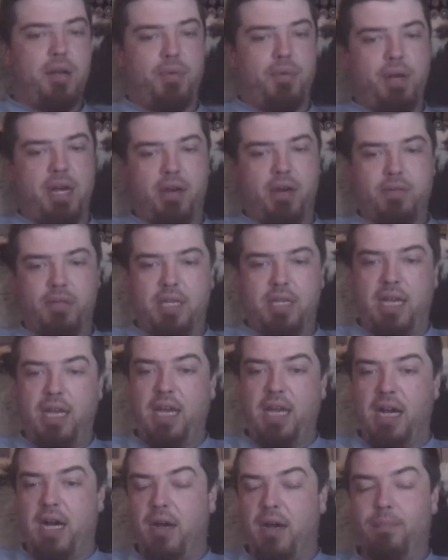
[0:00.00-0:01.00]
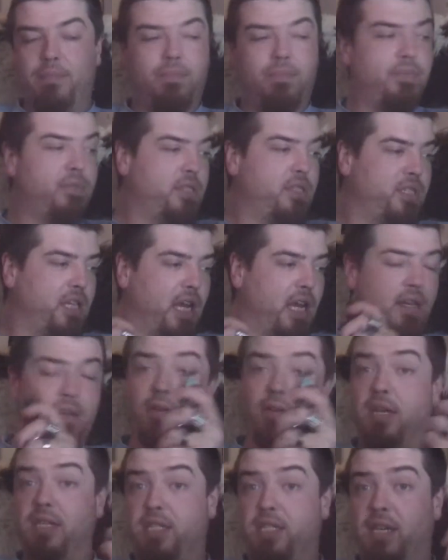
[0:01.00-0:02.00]
Well, today I'm sitting,
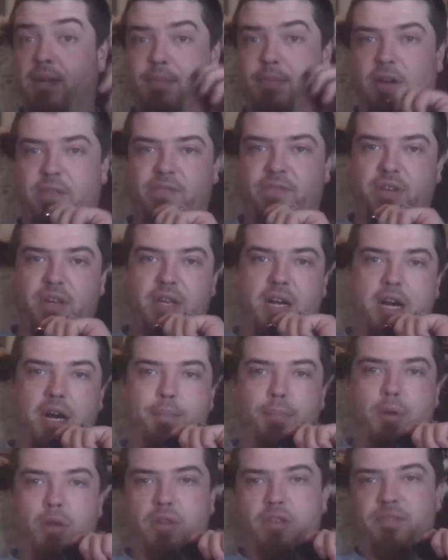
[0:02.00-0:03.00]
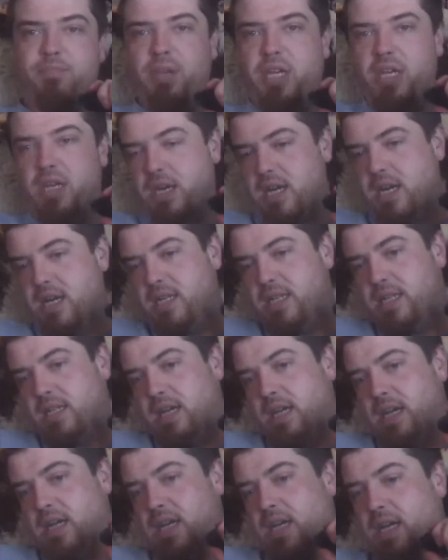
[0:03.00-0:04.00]
let's say, I'm having a bottle of beer and
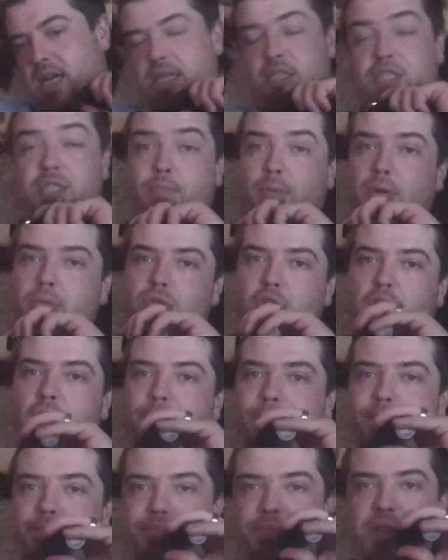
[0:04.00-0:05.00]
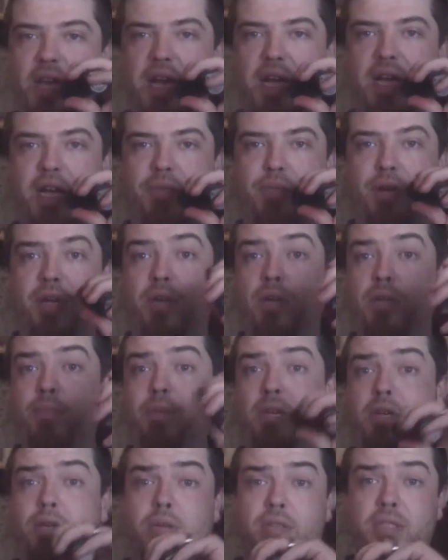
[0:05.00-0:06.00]
a small dram. And why not?
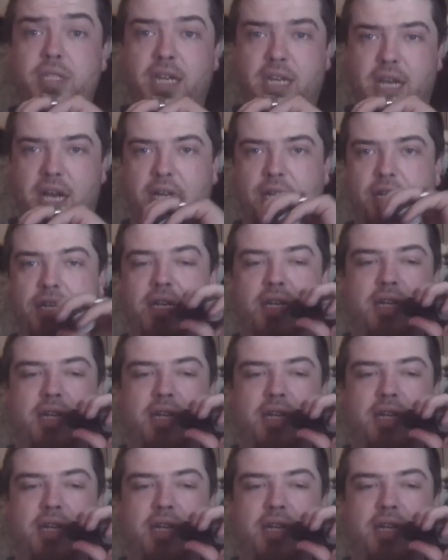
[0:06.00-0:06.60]
Because I can.